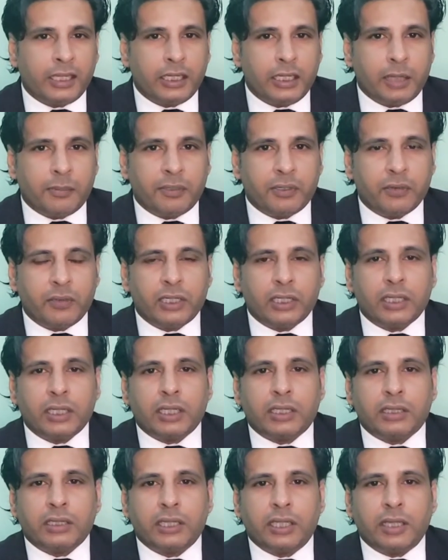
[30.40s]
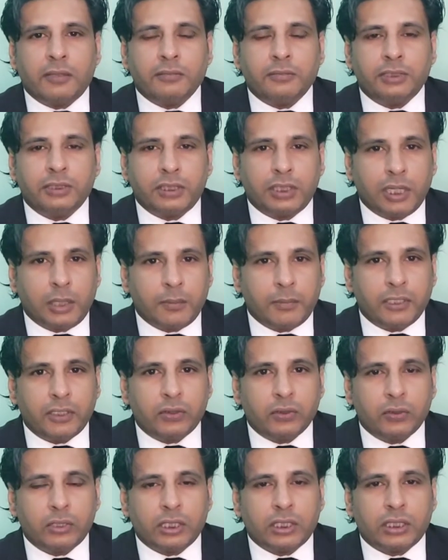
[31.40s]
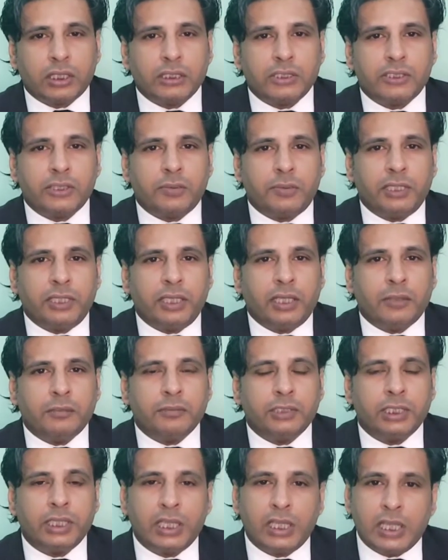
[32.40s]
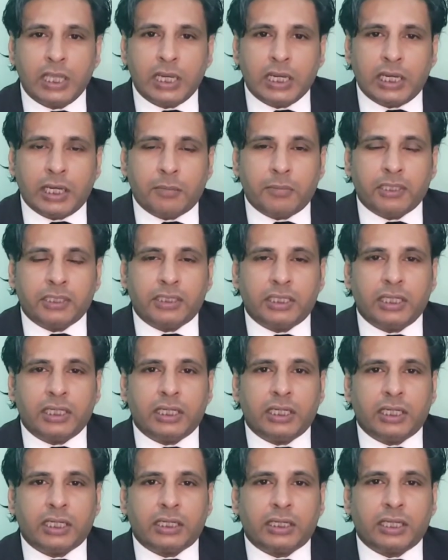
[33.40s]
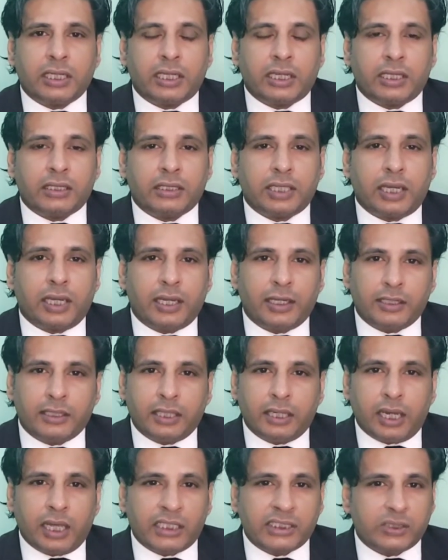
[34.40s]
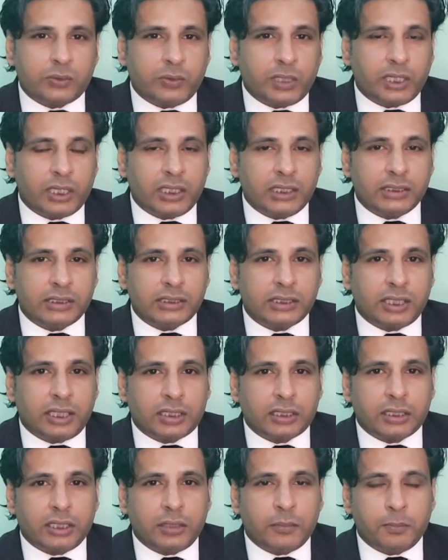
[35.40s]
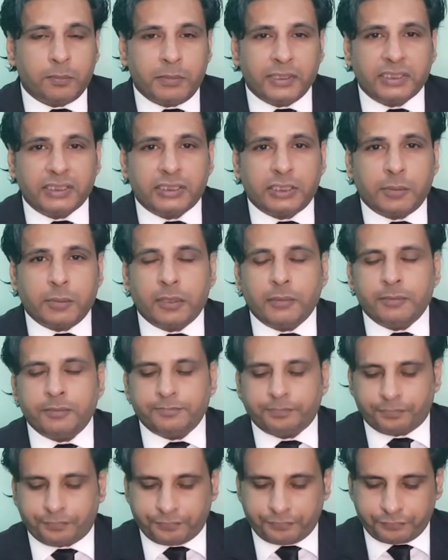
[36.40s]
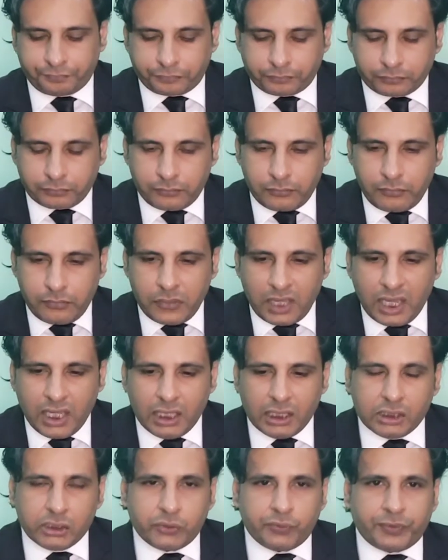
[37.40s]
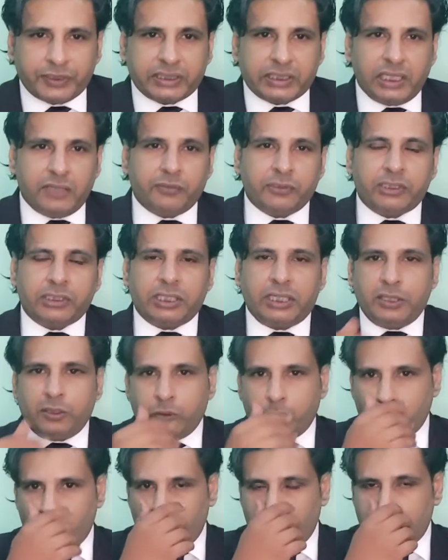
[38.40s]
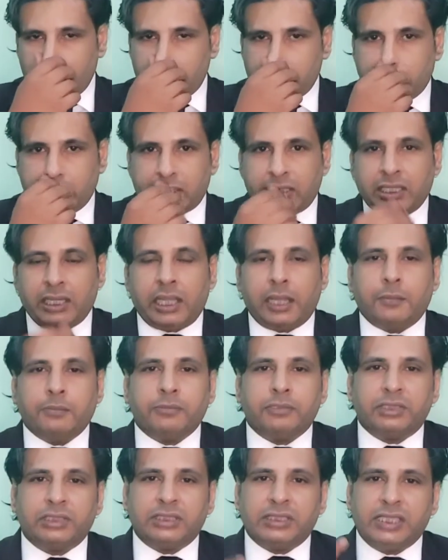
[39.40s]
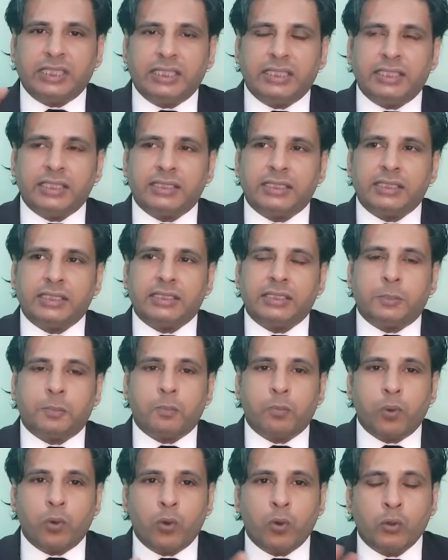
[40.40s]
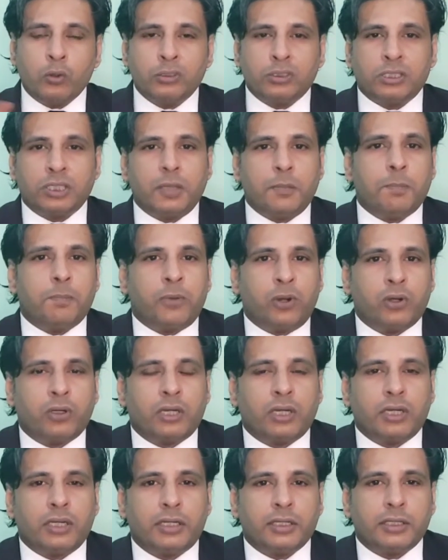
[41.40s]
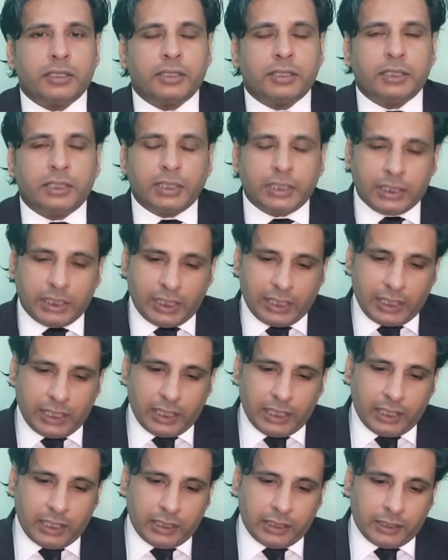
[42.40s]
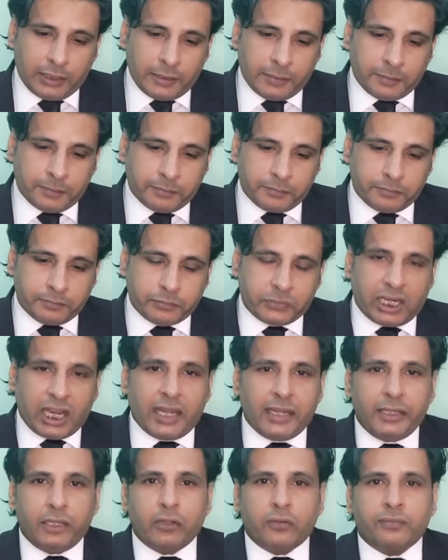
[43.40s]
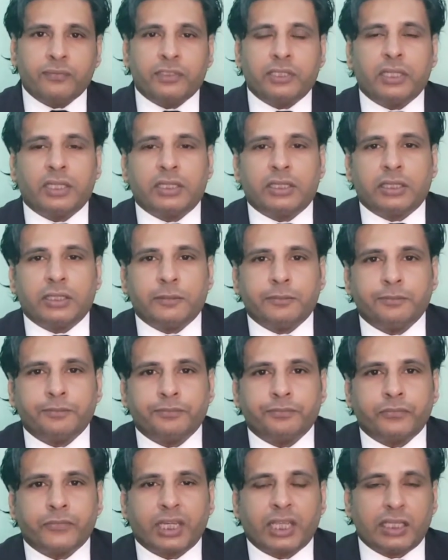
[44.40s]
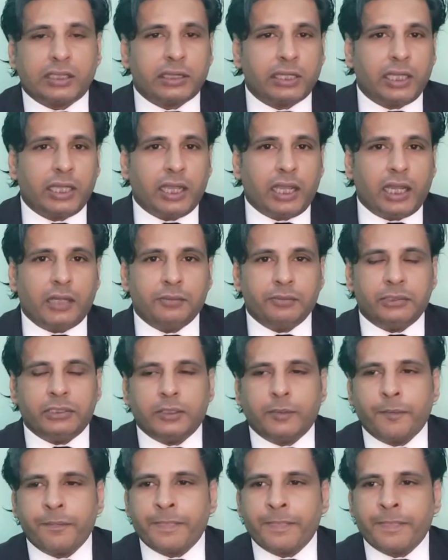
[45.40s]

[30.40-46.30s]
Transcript: Number 1, Qatl, number 2, Qatl Shbih, number 3, Qatl khata, and the last one is Kathal Bisaba. So firstly we see what is Qatl. See, this is the most important kind of Qatl, Qatl.